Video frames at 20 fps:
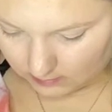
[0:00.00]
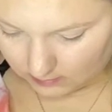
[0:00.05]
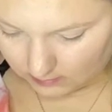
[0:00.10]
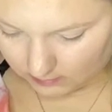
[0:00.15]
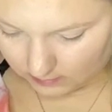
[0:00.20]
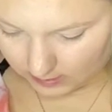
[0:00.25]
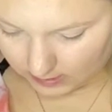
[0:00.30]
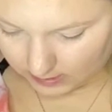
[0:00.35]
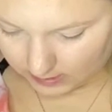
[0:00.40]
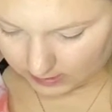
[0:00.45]

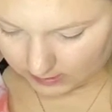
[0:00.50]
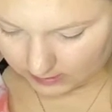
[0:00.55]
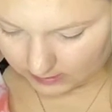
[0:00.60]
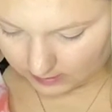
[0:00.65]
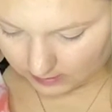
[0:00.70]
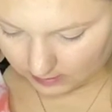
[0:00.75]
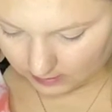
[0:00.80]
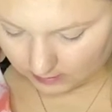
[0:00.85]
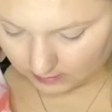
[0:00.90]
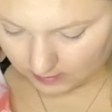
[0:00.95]
What is
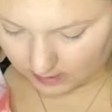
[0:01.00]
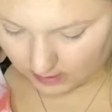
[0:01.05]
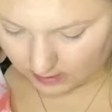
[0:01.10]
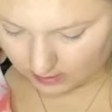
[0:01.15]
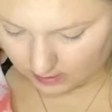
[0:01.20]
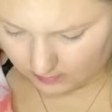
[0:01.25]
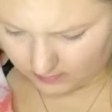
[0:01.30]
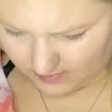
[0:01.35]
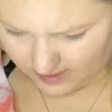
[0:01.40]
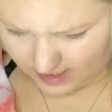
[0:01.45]
going?
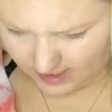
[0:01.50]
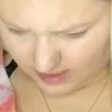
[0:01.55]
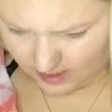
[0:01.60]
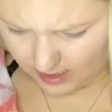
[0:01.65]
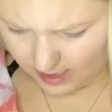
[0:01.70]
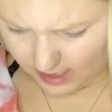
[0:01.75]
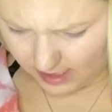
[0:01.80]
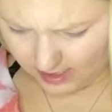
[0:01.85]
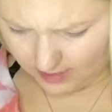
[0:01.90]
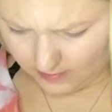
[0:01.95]
My
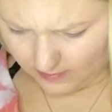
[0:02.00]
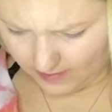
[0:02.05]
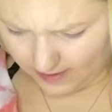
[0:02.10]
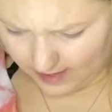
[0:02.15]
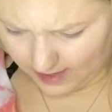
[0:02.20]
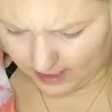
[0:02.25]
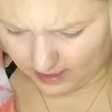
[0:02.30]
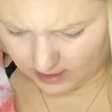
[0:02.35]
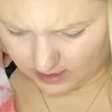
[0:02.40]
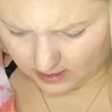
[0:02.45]

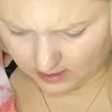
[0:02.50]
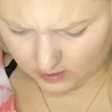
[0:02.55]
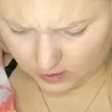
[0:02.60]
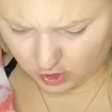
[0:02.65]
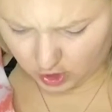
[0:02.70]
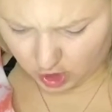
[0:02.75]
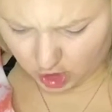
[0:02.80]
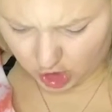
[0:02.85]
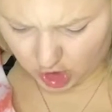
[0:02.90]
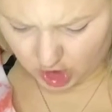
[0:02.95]
iPad is
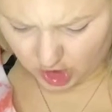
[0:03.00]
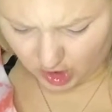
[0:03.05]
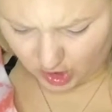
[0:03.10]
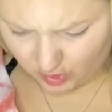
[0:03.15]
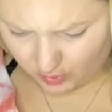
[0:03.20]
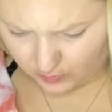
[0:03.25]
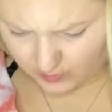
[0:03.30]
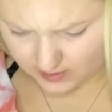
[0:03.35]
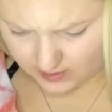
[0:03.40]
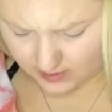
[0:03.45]

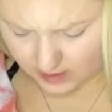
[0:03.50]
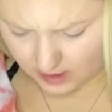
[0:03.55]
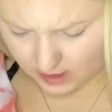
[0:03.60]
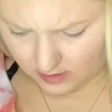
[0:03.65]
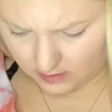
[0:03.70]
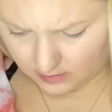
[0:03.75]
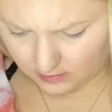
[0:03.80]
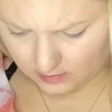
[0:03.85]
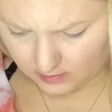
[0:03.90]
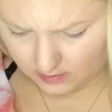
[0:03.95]
so slow.